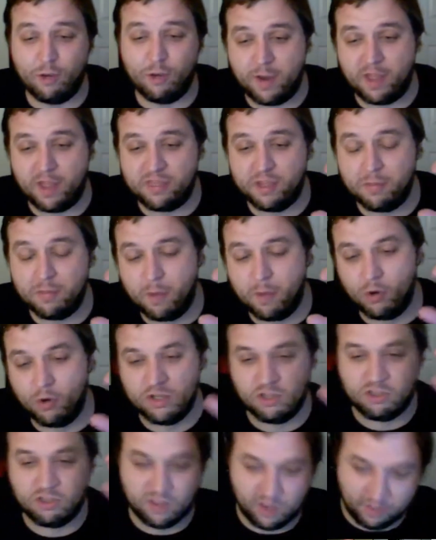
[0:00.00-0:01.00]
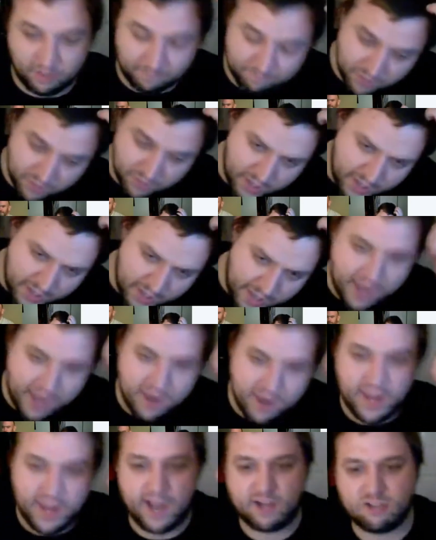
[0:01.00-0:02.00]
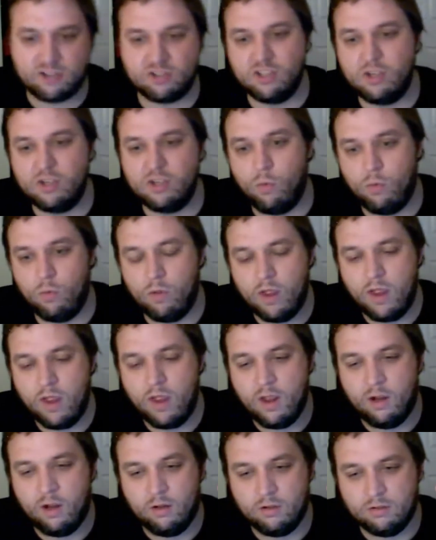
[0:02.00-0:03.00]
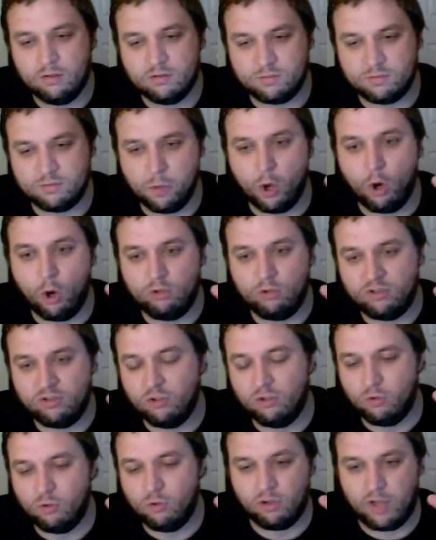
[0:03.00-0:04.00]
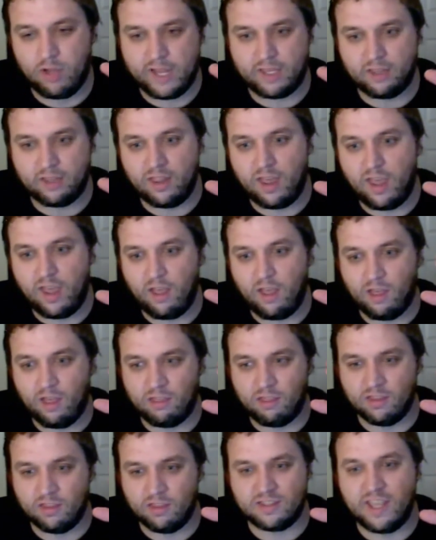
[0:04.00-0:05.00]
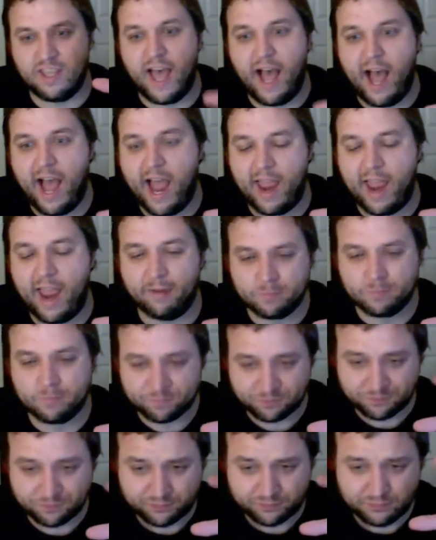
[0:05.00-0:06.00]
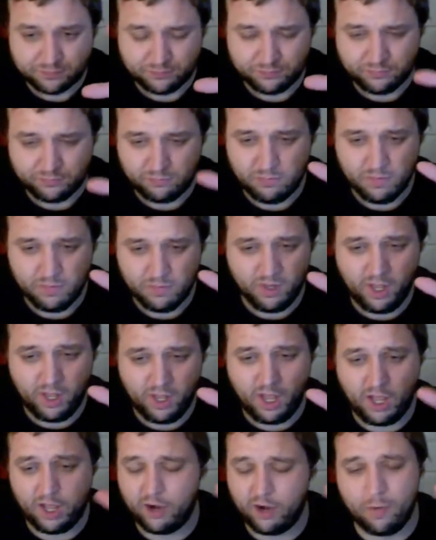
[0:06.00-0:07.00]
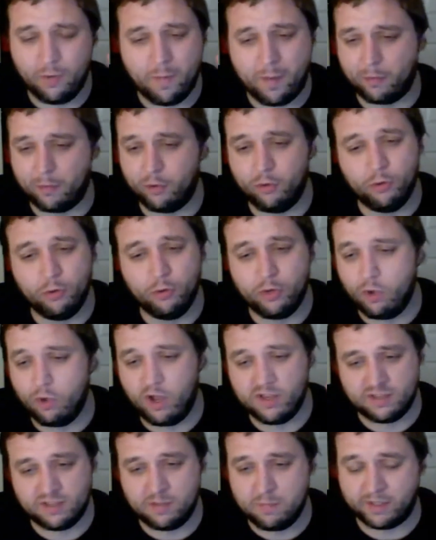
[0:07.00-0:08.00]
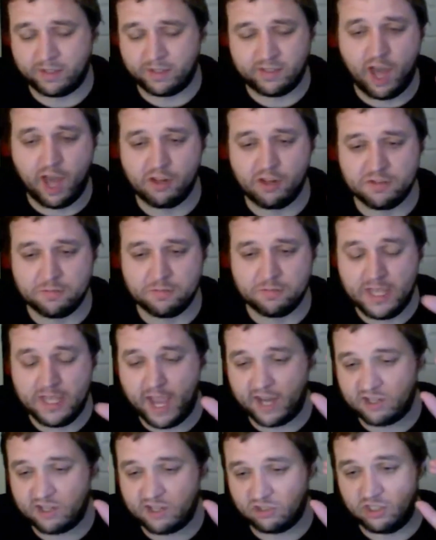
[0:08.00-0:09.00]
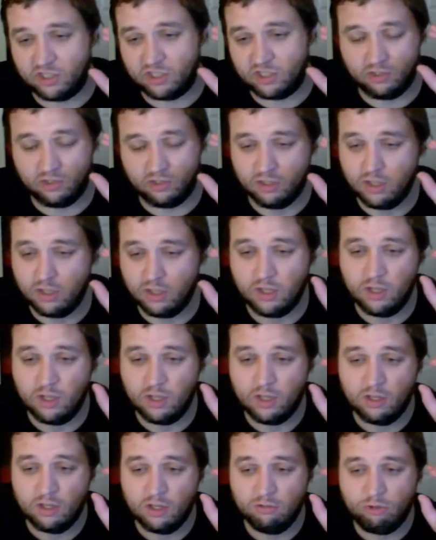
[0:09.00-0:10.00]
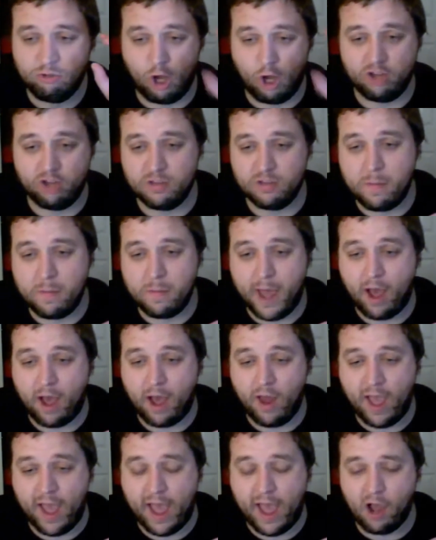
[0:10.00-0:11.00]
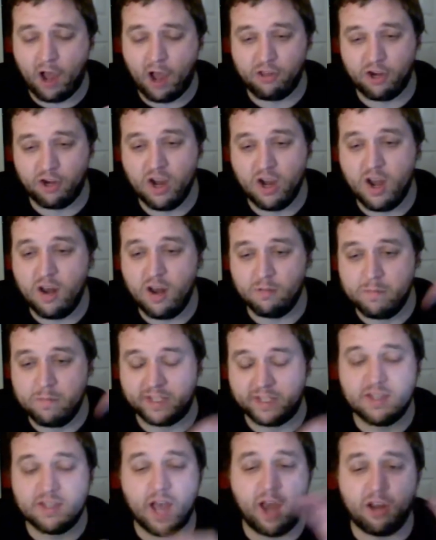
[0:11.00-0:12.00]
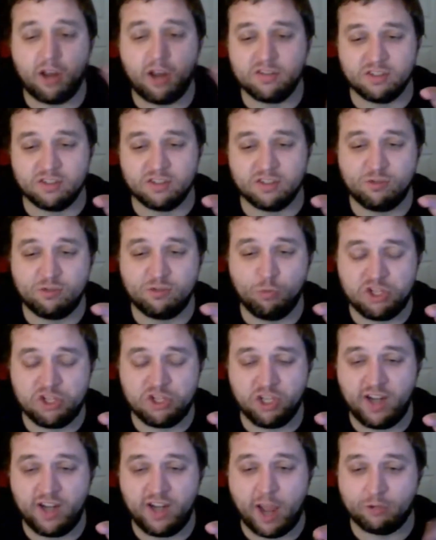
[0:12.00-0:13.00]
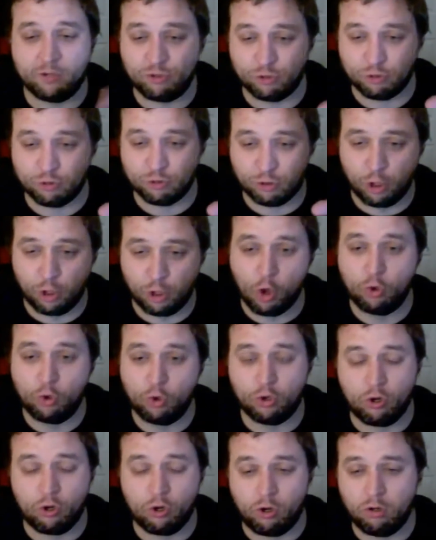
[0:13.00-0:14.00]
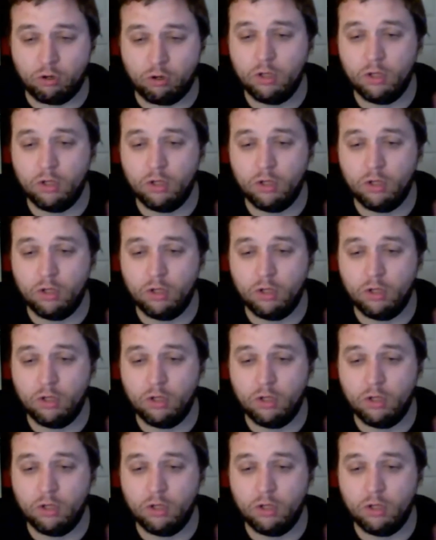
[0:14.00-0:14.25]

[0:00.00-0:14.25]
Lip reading: about the ammonia thing, and they actually spoke to like this guy. I don't remember who he was at McDonald's, but he actually talked about how McDonald's is switching now to local